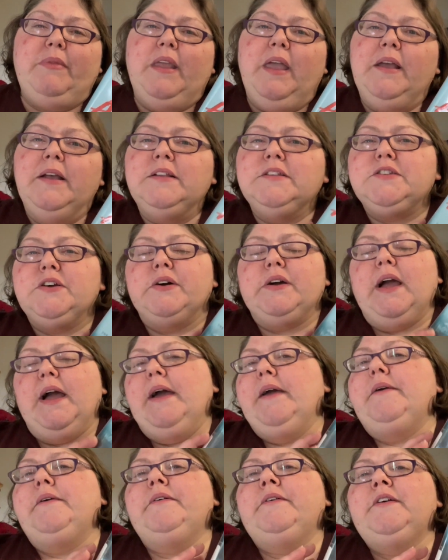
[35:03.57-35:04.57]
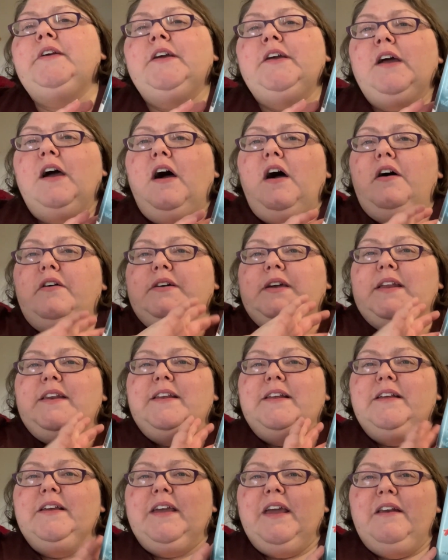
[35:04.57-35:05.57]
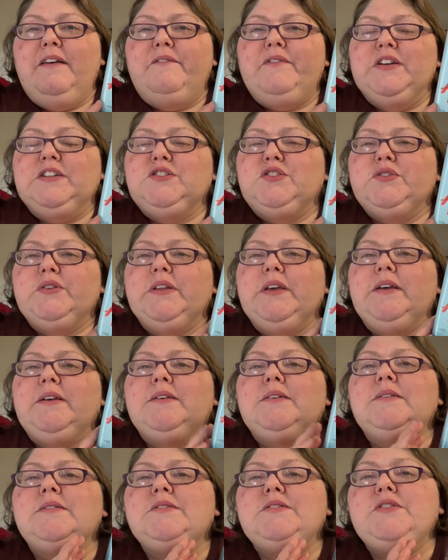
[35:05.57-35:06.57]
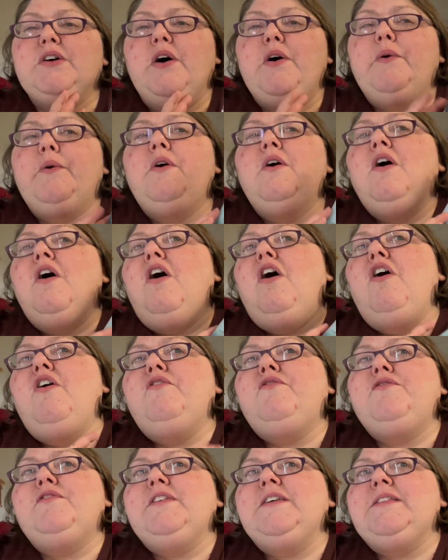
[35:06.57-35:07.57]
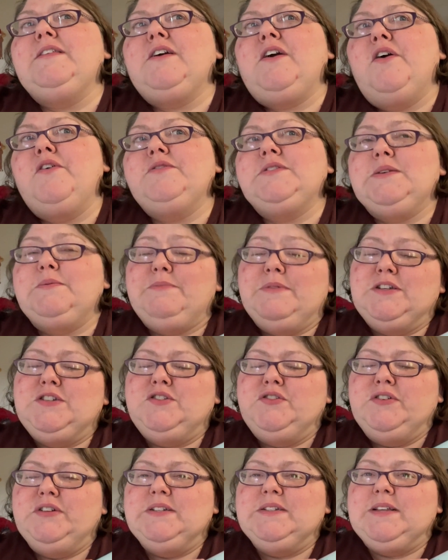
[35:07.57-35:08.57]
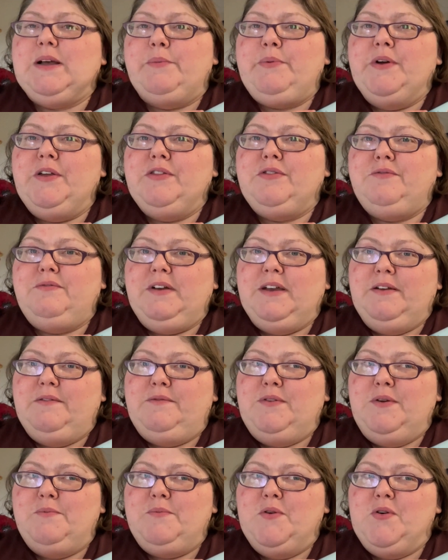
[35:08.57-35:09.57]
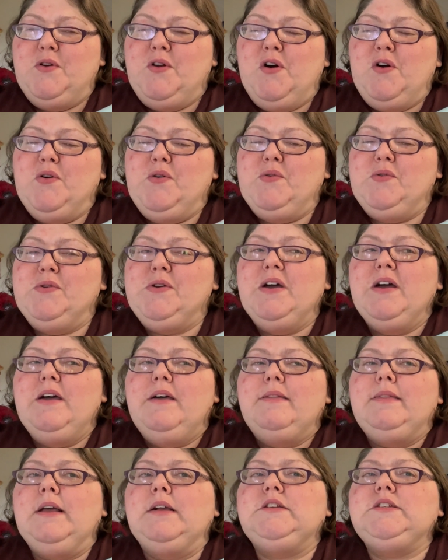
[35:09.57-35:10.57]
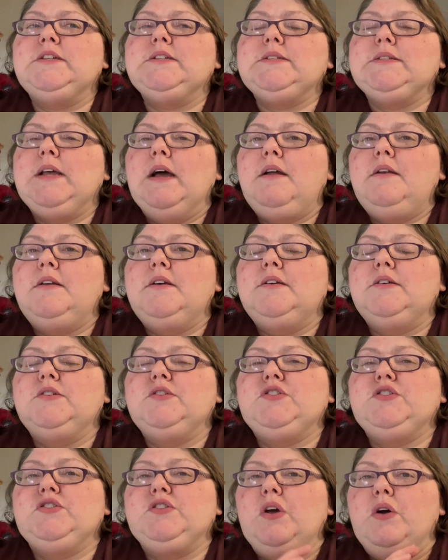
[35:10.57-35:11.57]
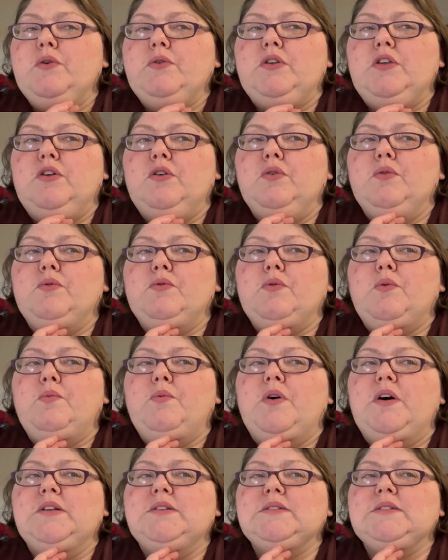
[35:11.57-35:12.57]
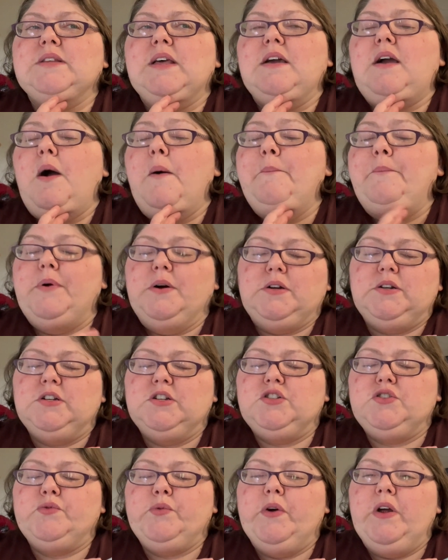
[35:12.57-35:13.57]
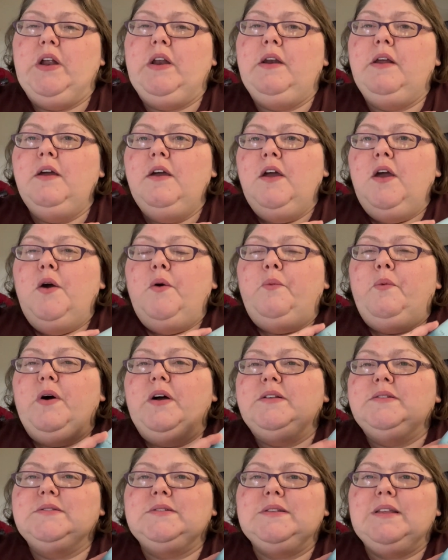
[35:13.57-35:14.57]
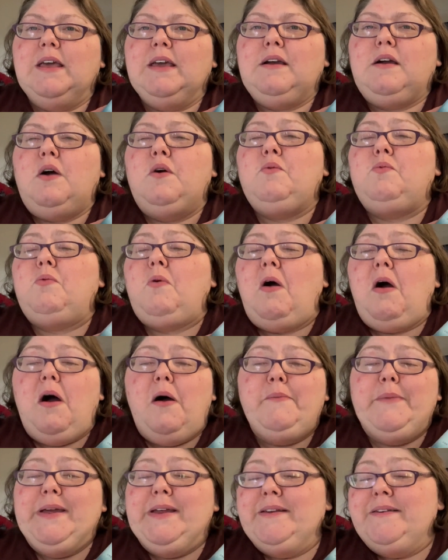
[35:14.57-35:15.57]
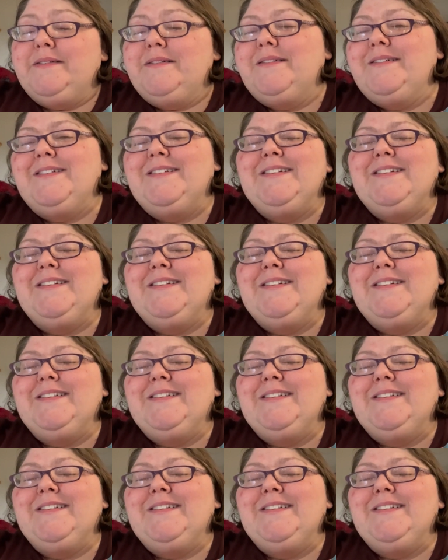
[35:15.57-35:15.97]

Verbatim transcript: it's okay. I'll get it again eventually. So hopefully the Cozy Mysteries, I put three of them on hold. They just sounded so cute. One's like a bookish one. One's like a ramen